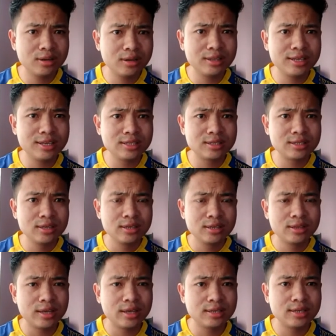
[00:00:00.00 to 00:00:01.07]
these
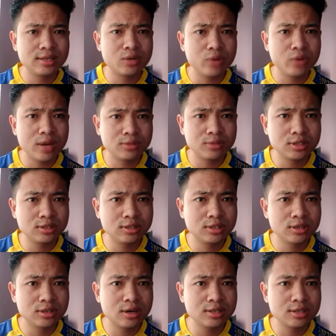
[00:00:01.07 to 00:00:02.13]
things that we have just
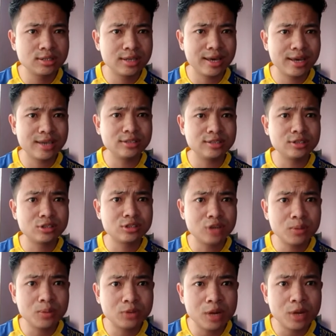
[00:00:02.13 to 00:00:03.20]
discussed as the
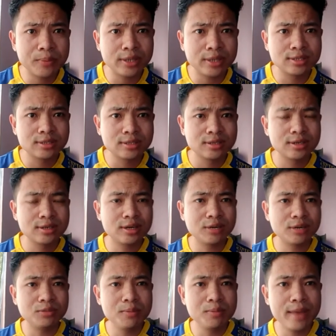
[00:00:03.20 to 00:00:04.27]
subtopics
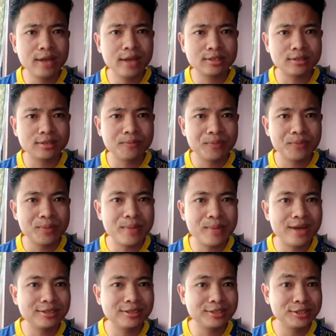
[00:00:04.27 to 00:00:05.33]
of the matter.
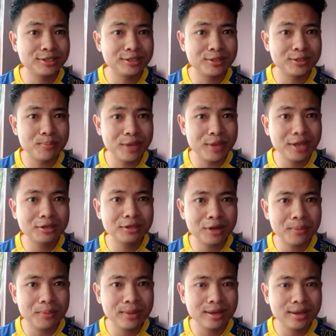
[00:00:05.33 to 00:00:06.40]
Matter is the main
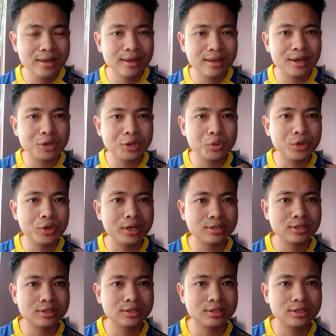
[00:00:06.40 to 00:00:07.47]
topic and we are
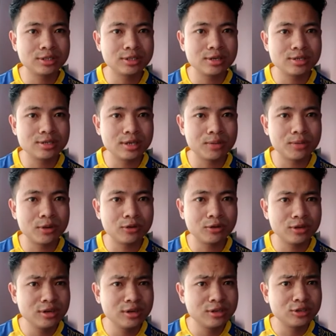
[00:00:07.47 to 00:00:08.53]
just discussing about
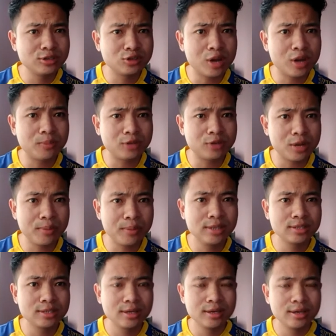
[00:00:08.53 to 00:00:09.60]
the
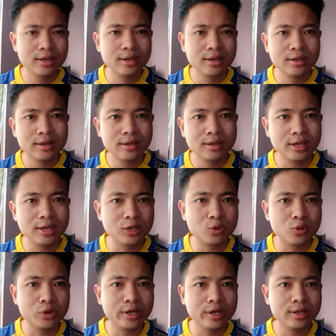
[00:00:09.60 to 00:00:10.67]
subtopics
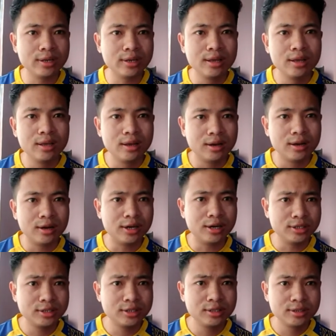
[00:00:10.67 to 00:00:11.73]
included
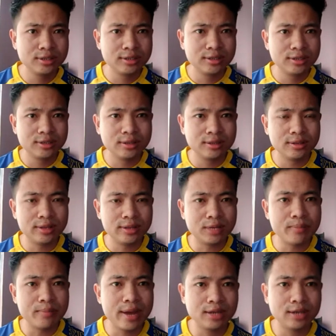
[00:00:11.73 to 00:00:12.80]
under that
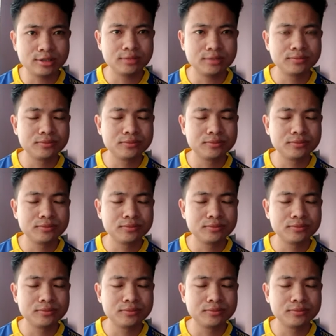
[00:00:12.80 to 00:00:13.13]
matter.